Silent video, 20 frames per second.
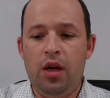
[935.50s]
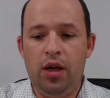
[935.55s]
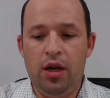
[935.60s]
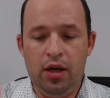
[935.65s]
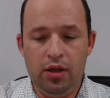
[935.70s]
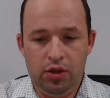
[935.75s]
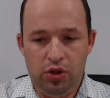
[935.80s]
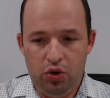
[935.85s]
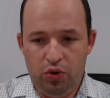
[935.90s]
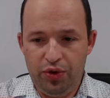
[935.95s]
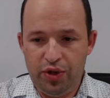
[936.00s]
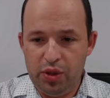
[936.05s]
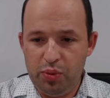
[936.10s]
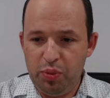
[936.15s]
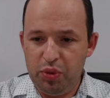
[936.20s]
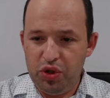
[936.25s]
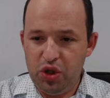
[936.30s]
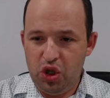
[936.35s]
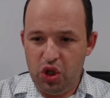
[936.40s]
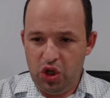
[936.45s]
So this
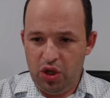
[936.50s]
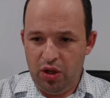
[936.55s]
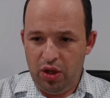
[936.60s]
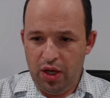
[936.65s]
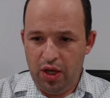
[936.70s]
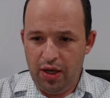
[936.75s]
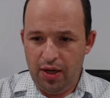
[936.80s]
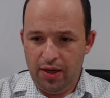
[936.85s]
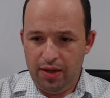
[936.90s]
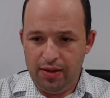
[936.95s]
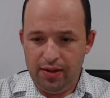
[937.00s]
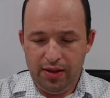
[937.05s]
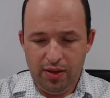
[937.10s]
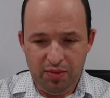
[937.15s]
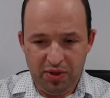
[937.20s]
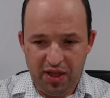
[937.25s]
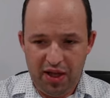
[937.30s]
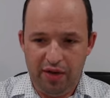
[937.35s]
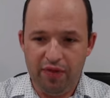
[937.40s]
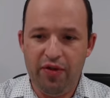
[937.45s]
position
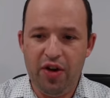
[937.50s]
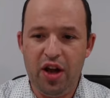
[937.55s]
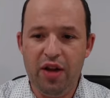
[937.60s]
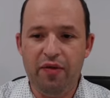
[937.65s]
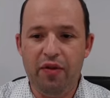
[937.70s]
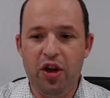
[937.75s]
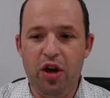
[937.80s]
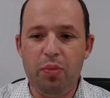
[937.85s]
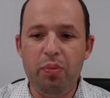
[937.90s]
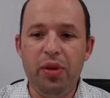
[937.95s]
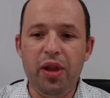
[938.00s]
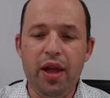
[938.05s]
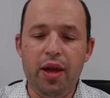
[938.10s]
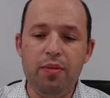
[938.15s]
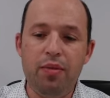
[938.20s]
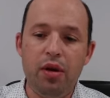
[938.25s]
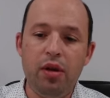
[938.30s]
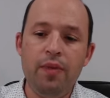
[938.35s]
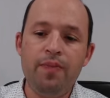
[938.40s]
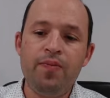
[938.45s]
seems like very, very
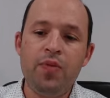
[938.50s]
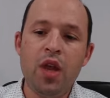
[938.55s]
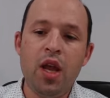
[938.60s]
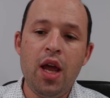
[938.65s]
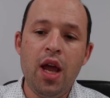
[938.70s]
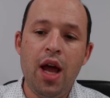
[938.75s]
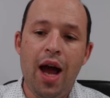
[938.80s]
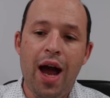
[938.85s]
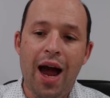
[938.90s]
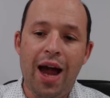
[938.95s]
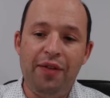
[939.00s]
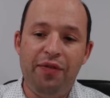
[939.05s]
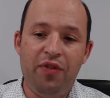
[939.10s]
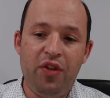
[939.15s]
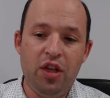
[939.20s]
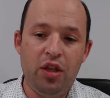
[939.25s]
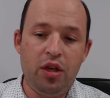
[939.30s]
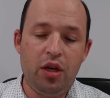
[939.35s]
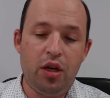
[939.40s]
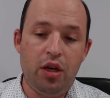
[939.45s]
playable. I
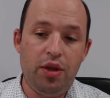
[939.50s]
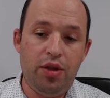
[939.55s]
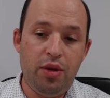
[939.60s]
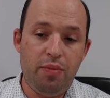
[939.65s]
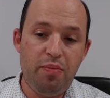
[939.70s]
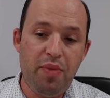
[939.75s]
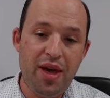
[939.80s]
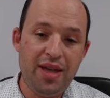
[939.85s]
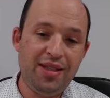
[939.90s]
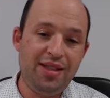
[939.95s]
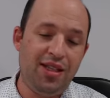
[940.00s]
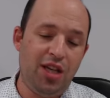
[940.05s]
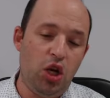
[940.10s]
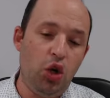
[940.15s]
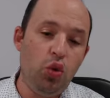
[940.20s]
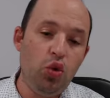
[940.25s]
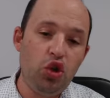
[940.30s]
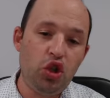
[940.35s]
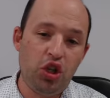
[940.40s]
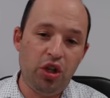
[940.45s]
think the best
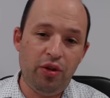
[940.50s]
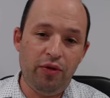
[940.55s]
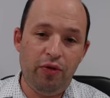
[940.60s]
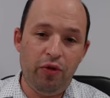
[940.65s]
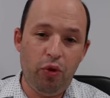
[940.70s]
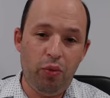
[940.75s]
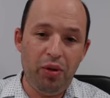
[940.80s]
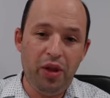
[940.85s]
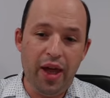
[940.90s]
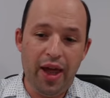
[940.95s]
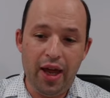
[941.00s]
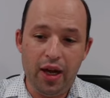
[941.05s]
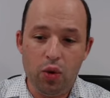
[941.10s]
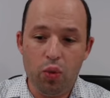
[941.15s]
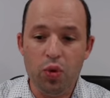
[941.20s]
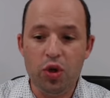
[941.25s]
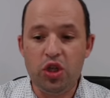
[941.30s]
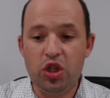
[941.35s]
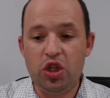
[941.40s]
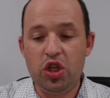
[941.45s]
solution for black,
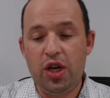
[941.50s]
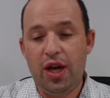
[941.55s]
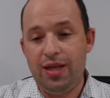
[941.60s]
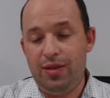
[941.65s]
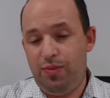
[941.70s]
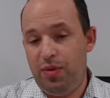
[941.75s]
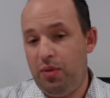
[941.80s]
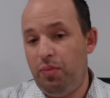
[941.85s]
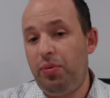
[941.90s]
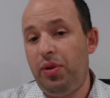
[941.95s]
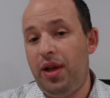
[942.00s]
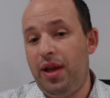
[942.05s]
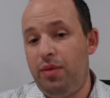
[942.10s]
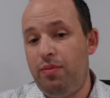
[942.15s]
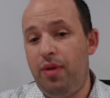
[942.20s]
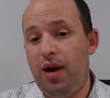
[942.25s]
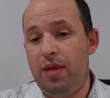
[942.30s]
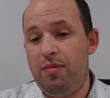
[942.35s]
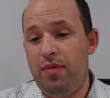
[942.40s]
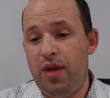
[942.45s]
which has been played
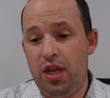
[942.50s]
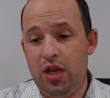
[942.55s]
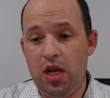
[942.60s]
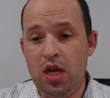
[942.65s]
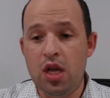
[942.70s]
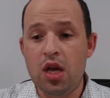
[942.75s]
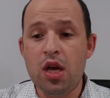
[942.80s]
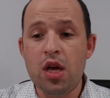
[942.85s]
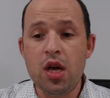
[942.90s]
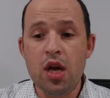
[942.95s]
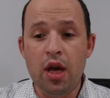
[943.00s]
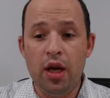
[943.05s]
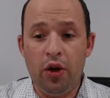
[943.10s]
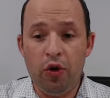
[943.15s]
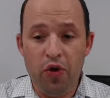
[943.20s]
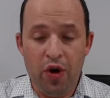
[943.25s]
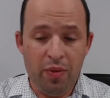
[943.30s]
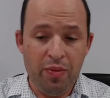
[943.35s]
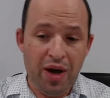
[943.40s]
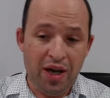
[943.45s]
by many
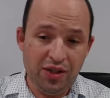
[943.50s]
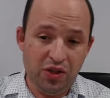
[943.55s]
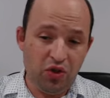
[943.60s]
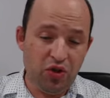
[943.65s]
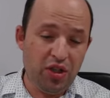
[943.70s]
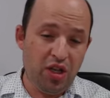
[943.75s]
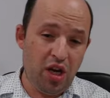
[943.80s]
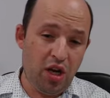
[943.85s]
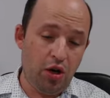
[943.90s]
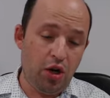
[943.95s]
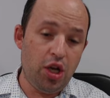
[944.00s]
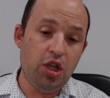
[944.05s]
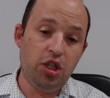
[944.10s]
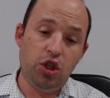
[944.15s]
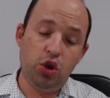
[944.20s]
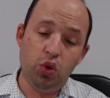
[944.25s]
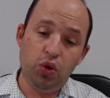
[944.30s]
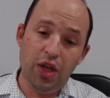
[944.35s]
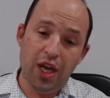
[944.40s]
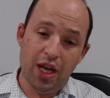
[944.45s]
grandmasters here, is
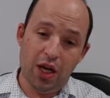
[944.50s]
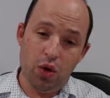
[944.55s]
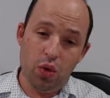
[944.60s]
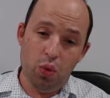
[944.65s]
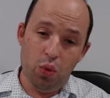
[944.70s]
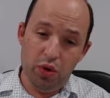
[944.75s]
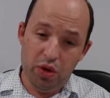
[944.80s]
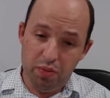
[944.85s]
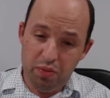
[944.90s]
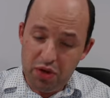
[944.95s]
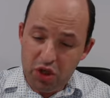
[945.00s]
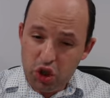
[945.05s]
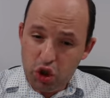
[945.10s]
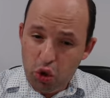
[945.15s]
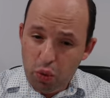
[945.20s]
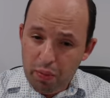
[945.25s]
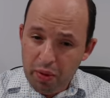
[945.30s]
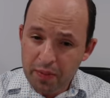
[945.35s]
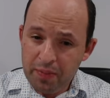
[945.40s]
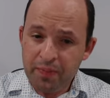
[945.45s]
to take with the bishop.